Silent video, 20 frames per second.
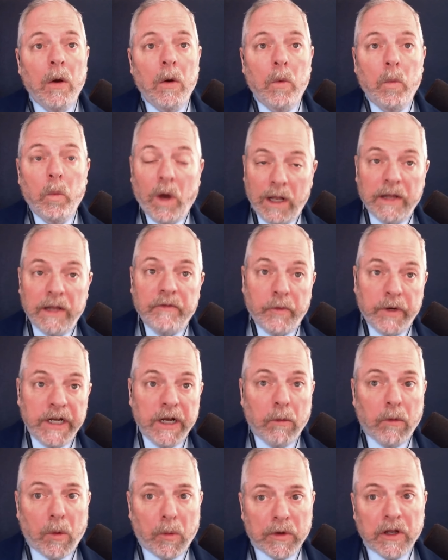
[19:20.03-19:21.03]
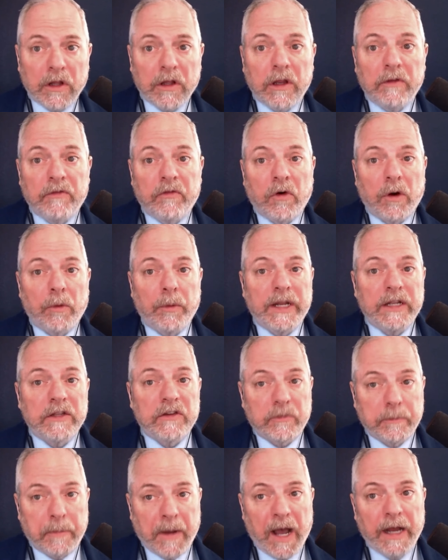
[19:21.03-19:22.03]
Well, if we know what we're looking for, we can
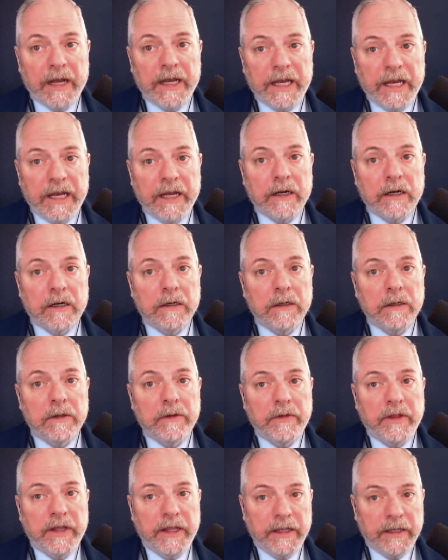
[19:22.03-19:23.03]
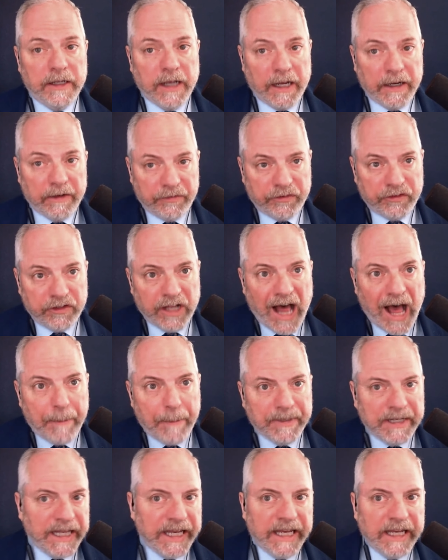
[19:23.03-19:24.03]
spot here the kind of
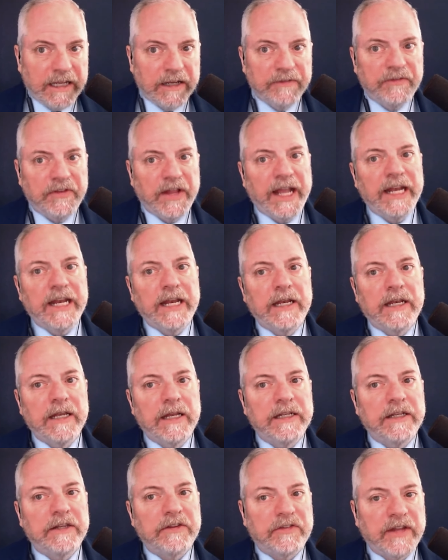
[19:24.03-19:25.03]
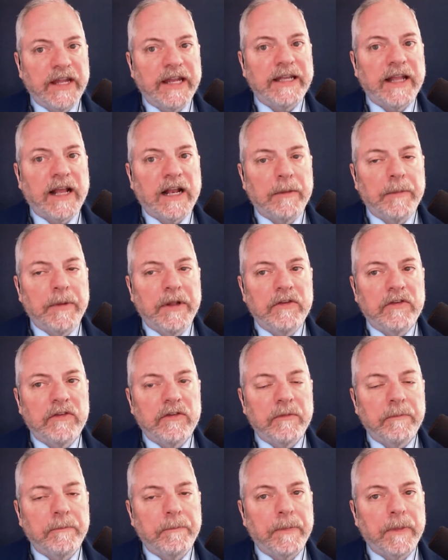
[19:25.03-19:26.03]
sloppily conflated distinct
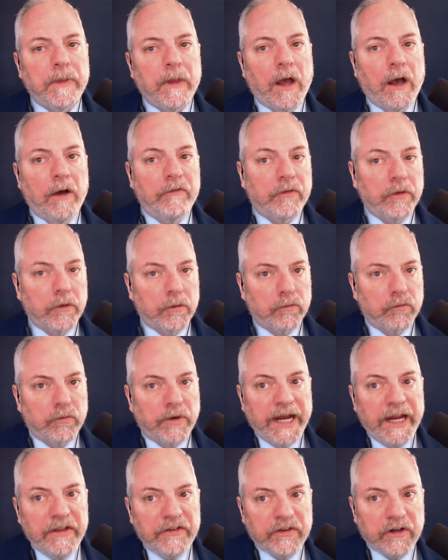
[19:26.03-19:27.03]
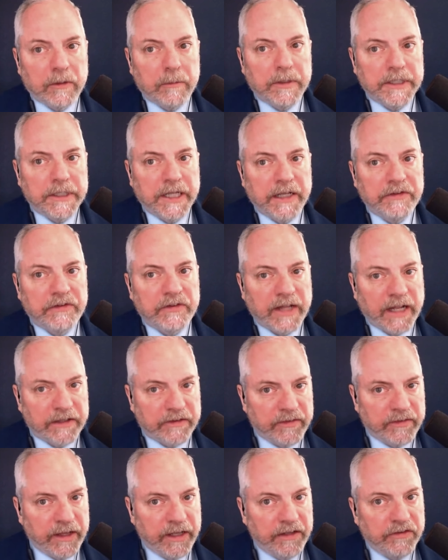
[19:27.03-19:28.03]
elements of reasonableness.
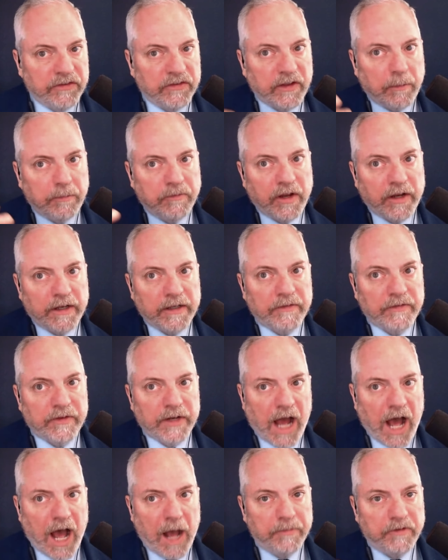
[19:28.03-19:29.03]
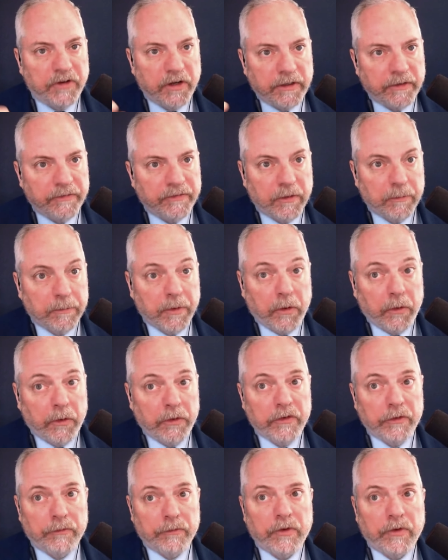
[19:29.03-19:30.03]
That's the subjective and objective
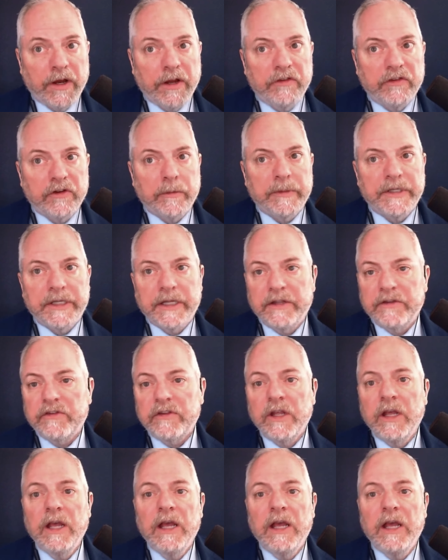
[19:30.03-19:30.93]
components of reasonableness